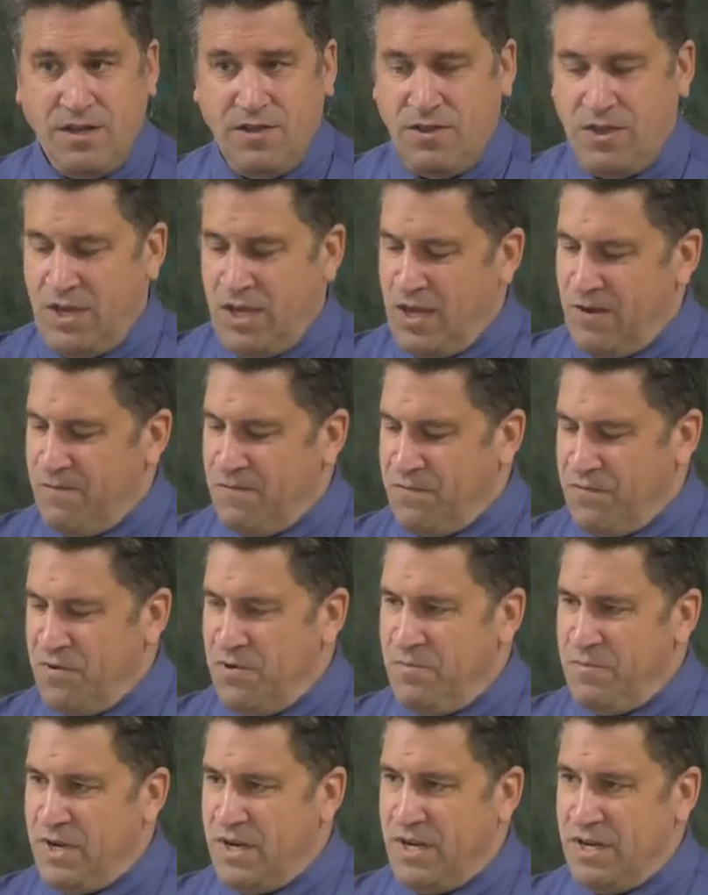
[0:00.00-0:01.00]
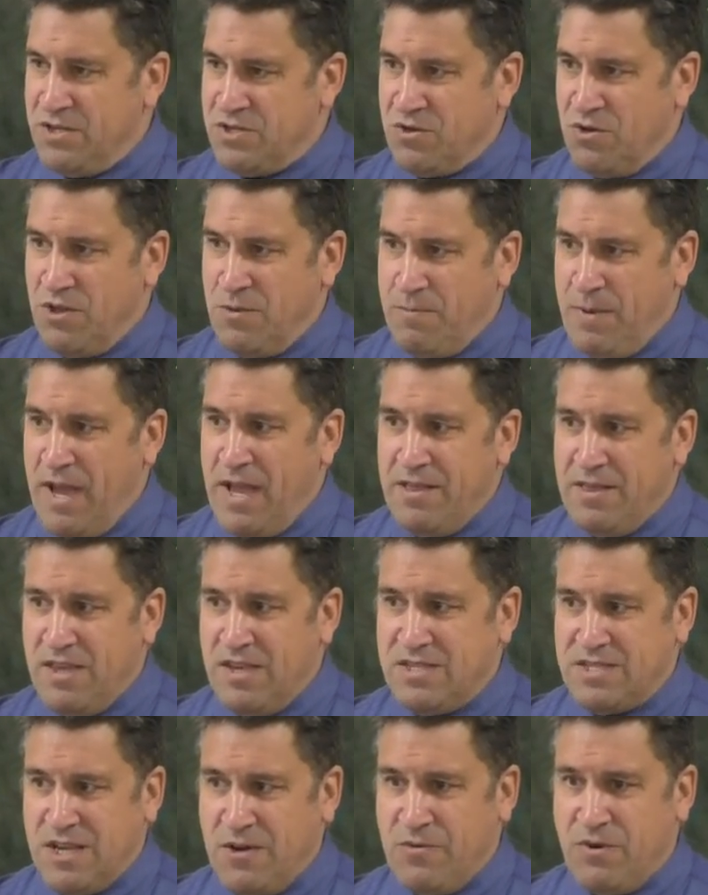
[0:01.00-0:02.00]
the infirmities or the bad
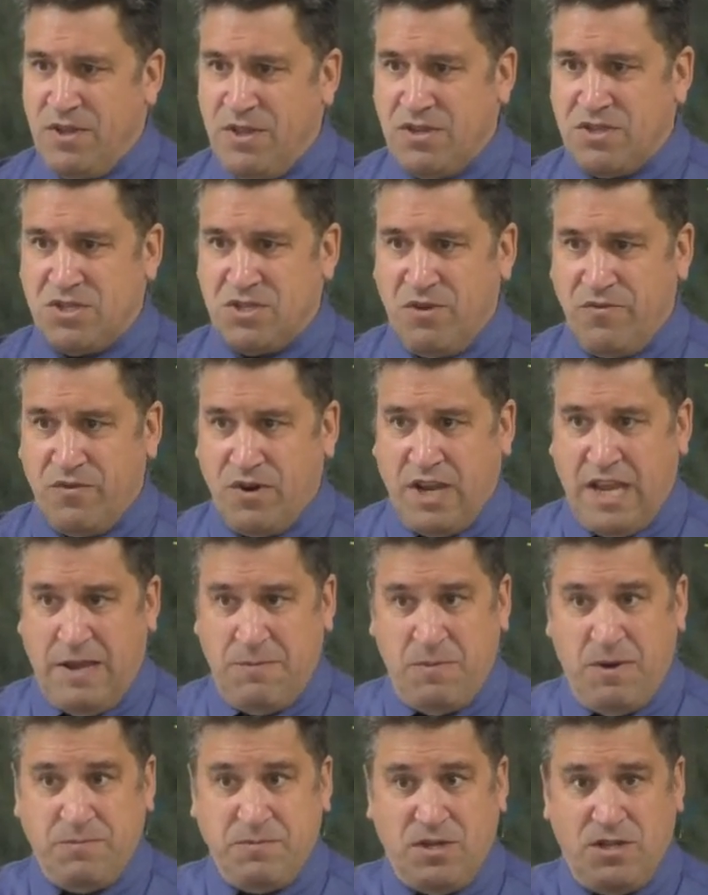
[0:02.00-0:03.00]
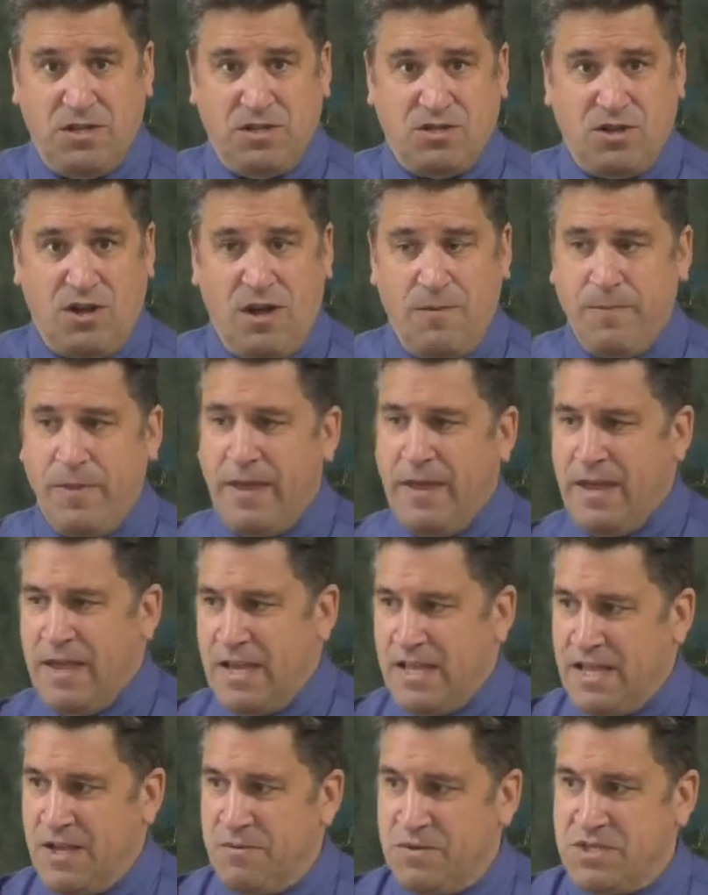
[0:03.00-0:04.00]
things that were in the silver came up to the top
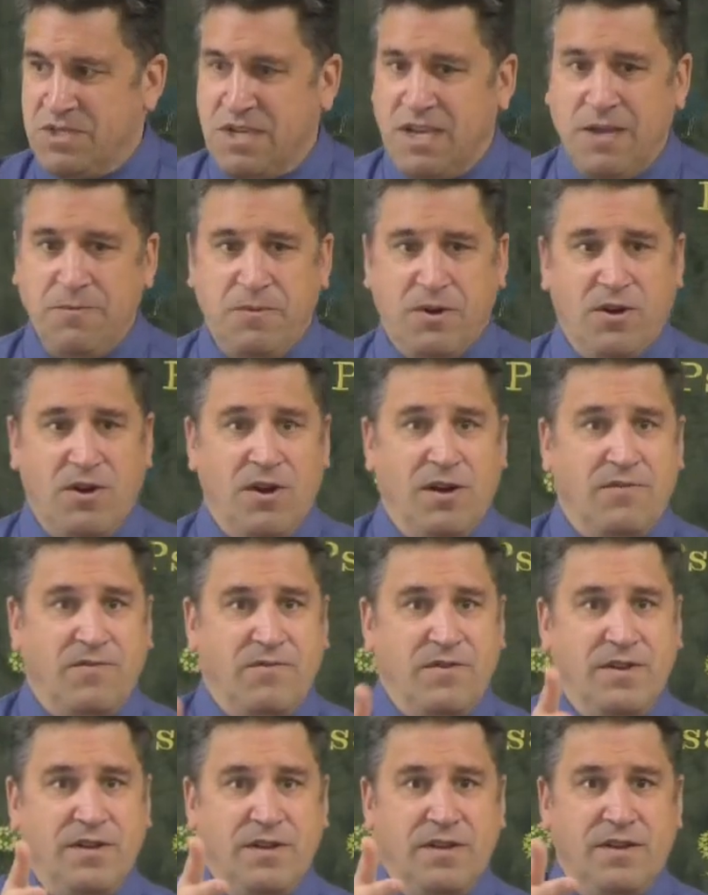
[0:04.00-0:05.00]
and they would skim it off.